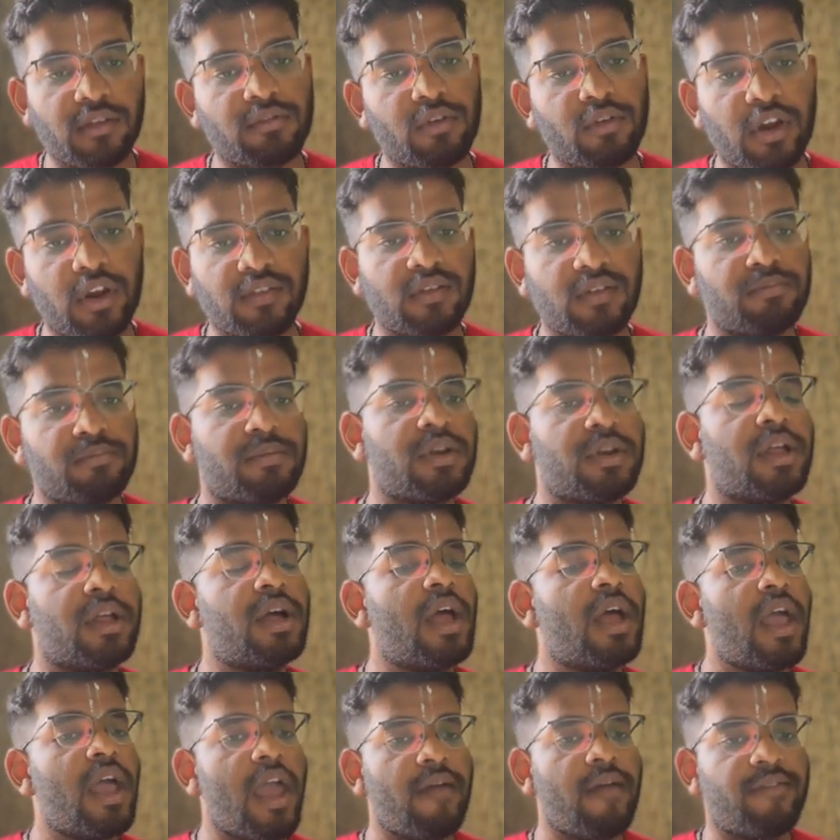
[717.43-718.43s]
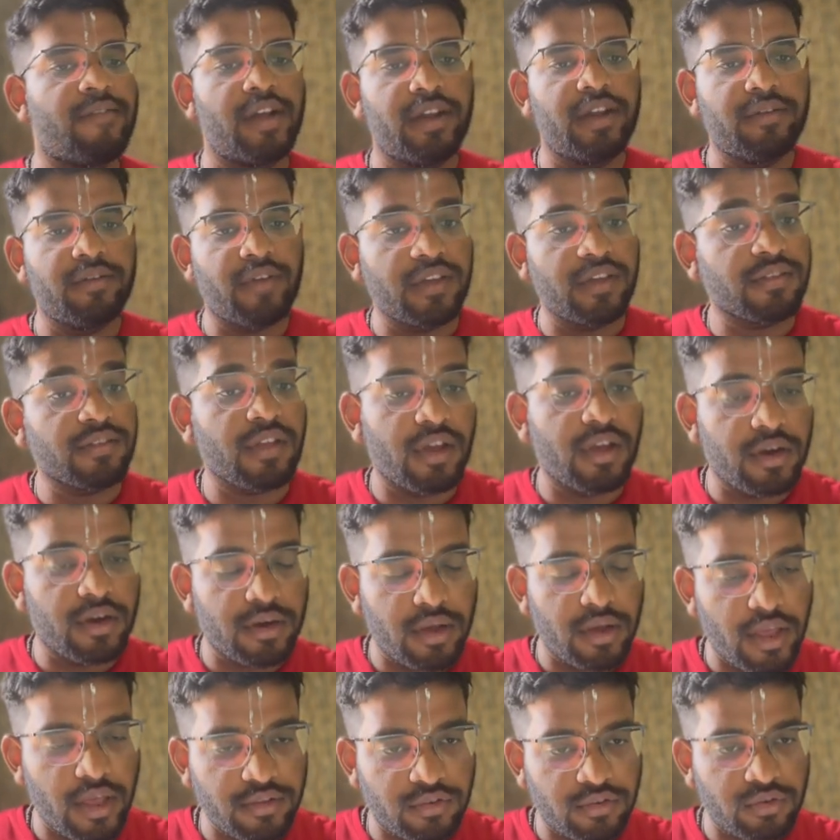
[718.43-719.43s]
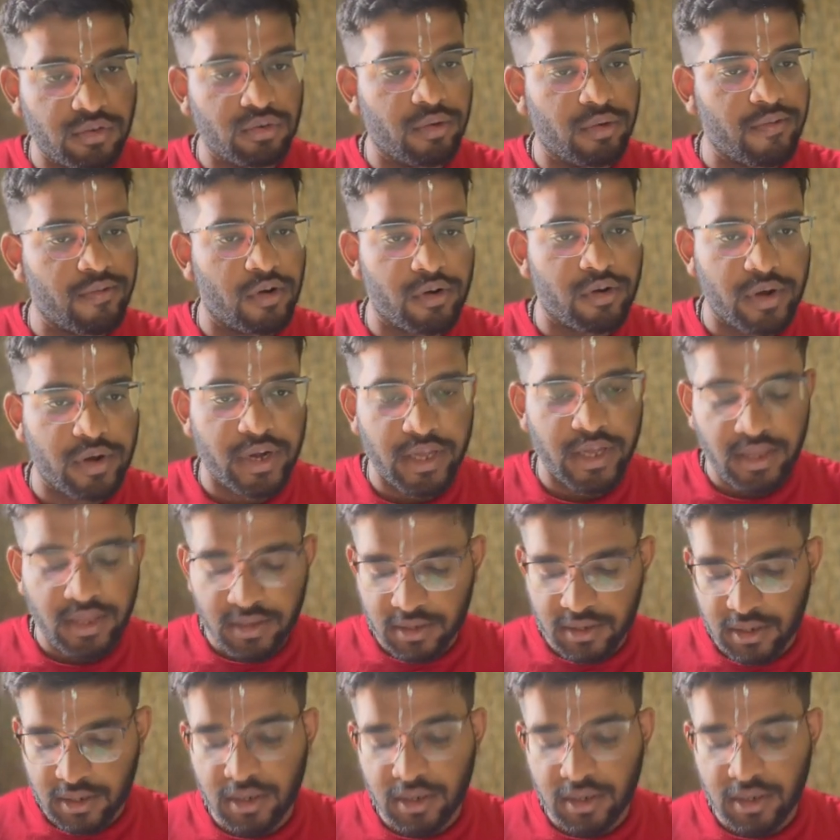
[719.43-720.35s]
For example, every device, as you have already